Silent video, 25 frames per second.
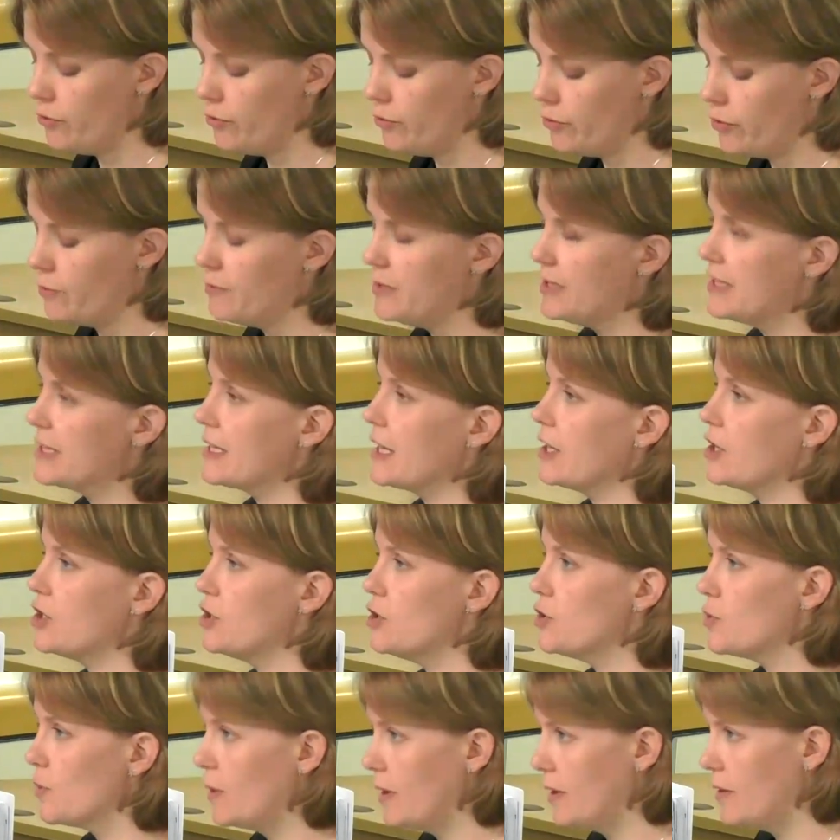from
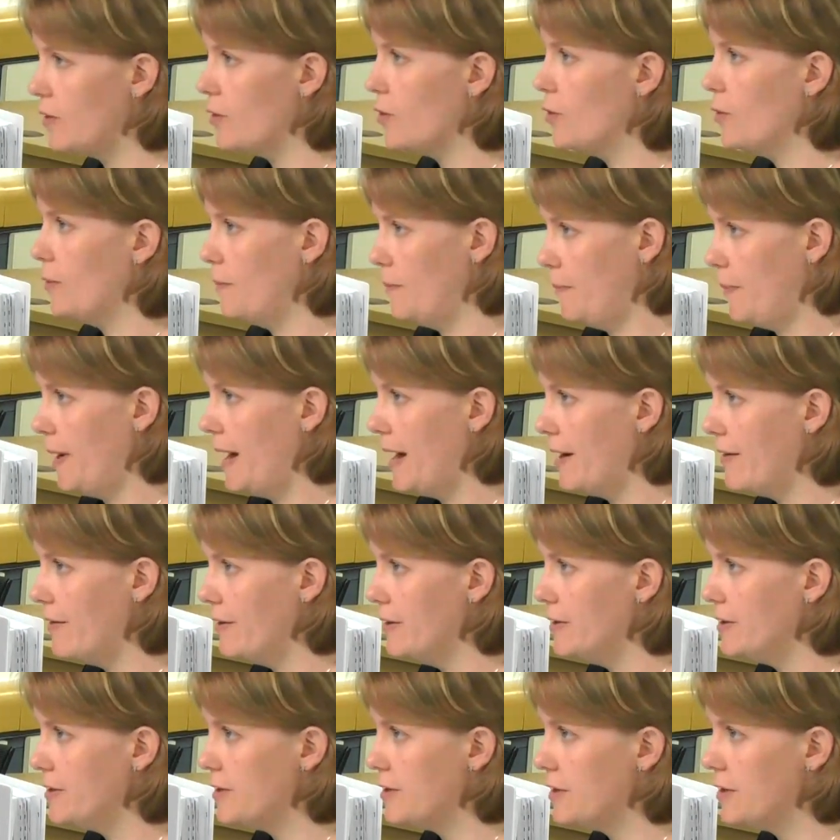discussions with your
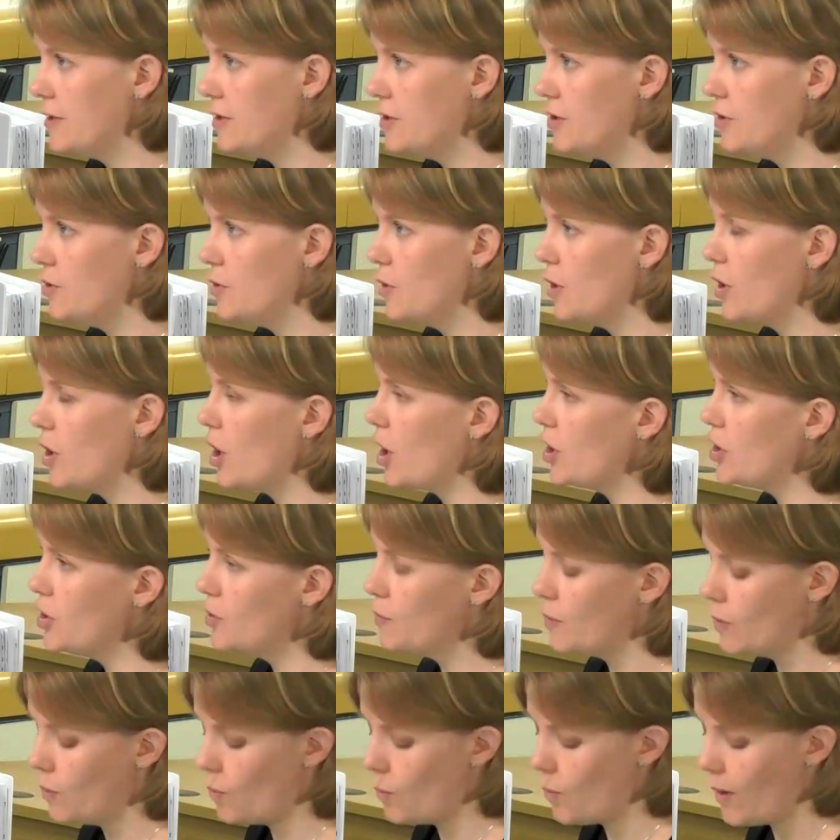parents, are
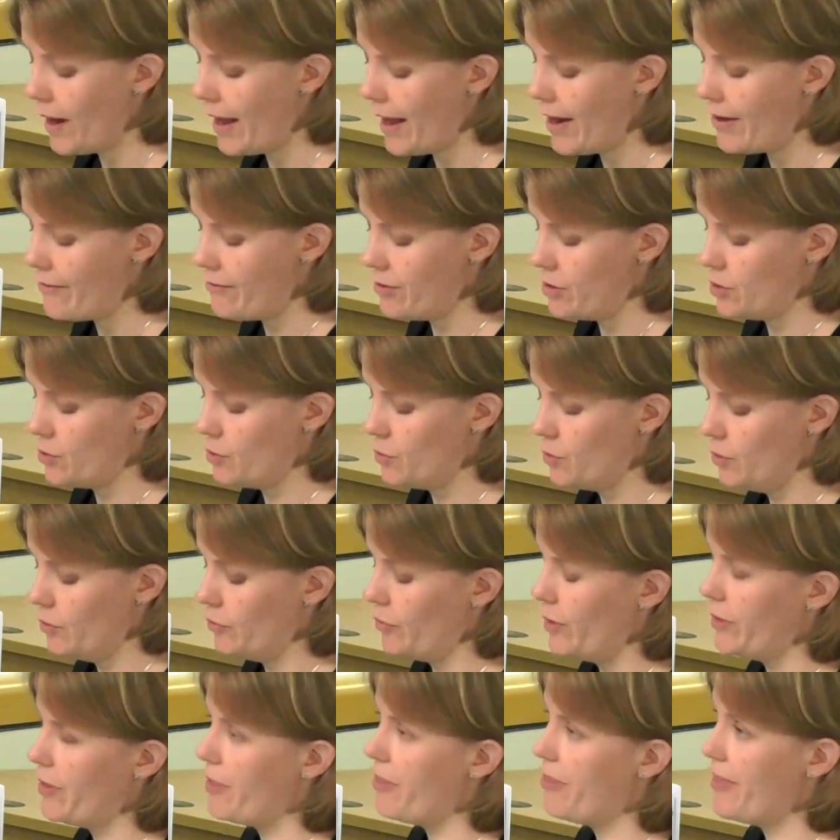you aware at all
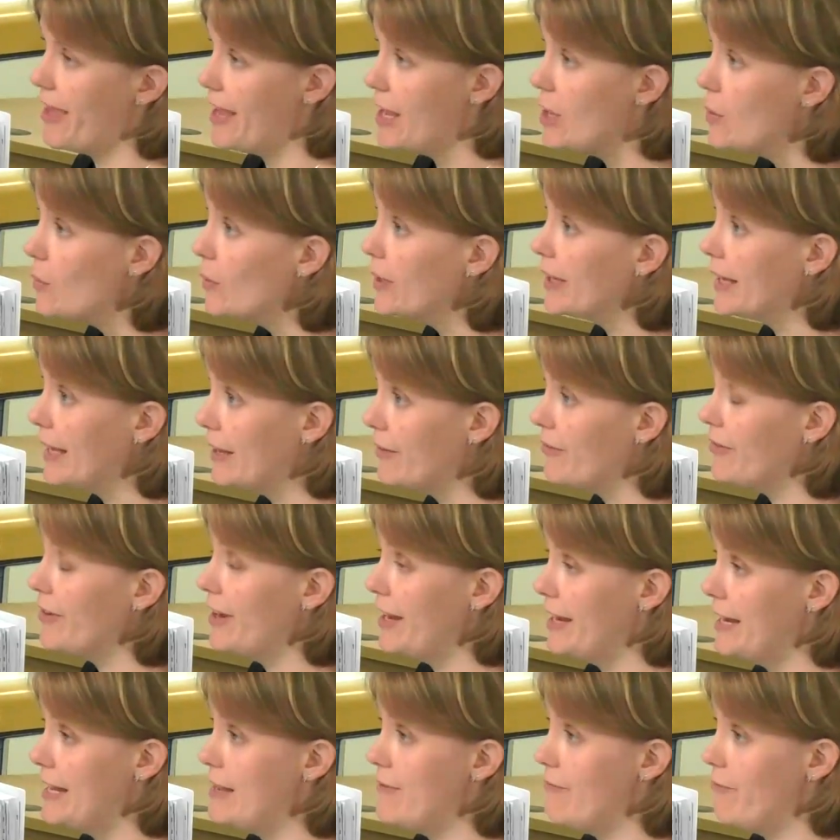of whether they were given
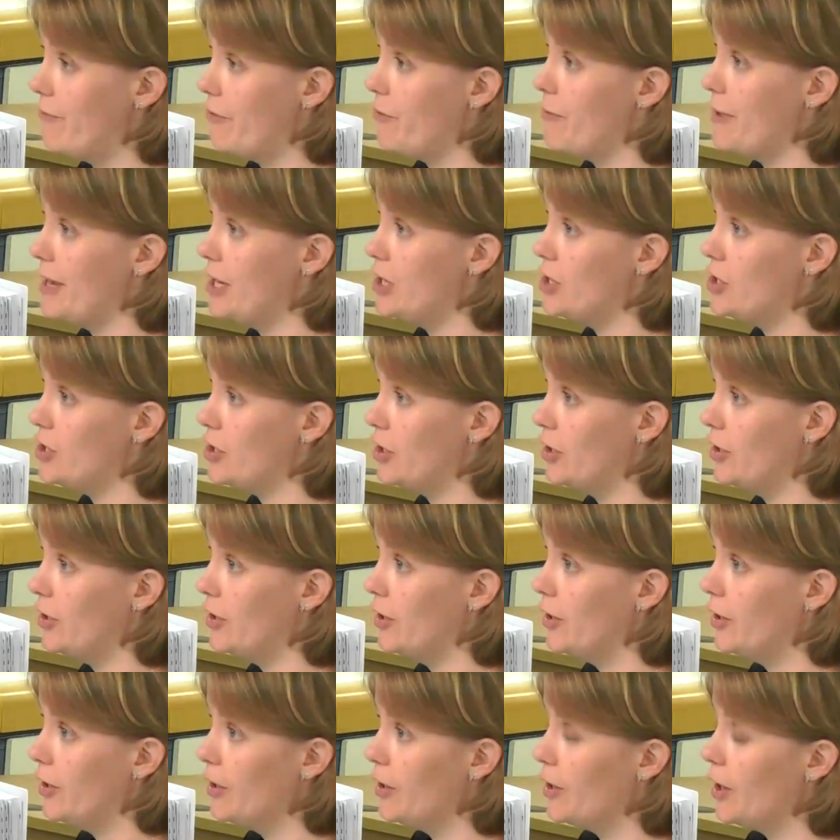any information
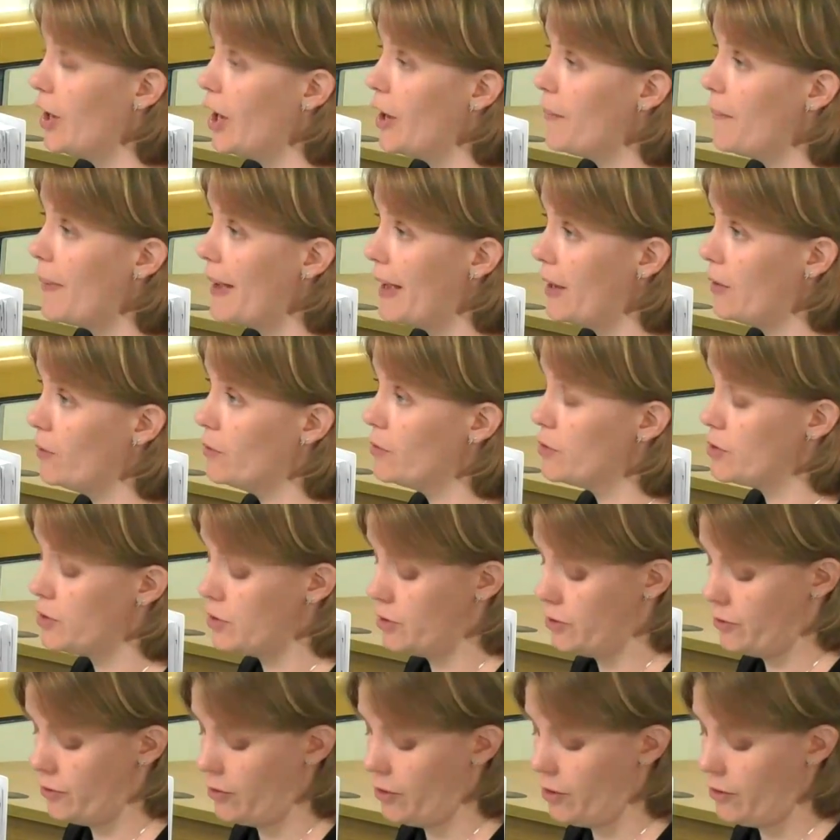
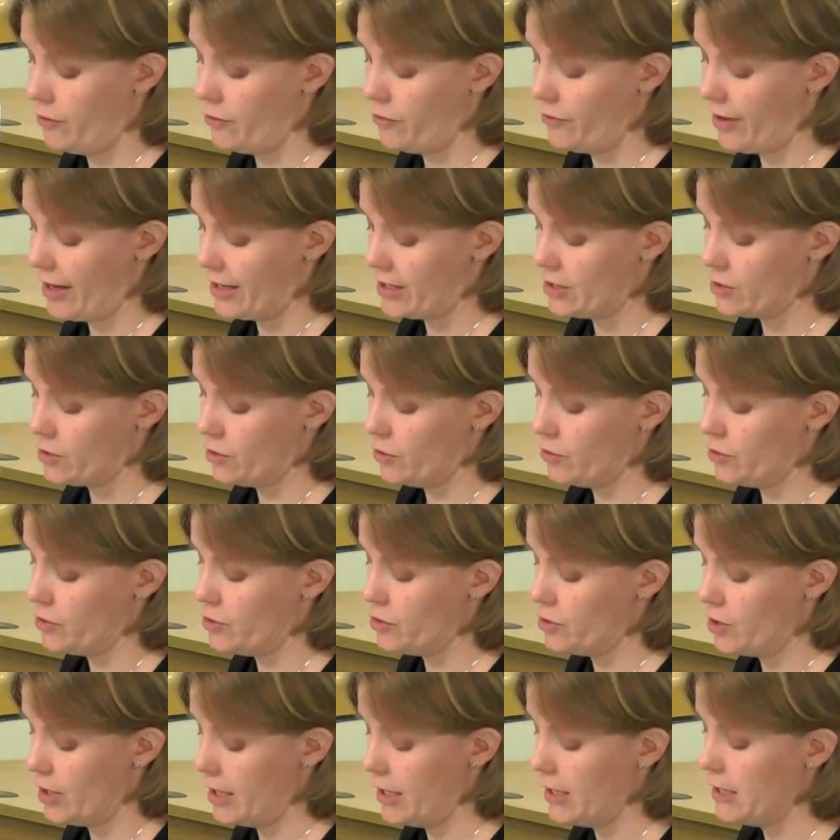about factor
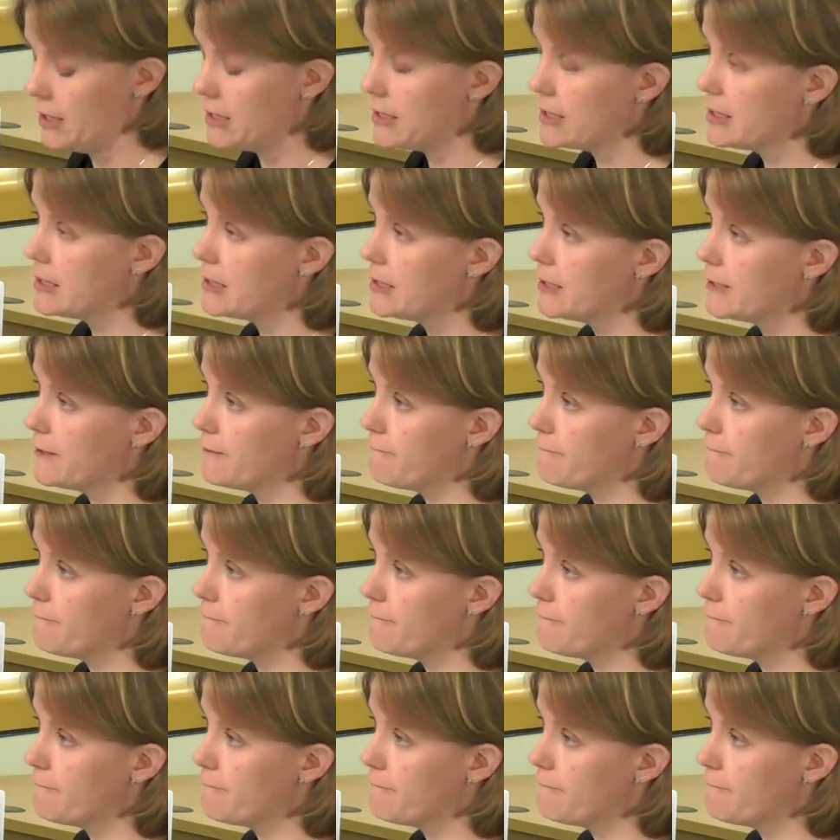concentrates?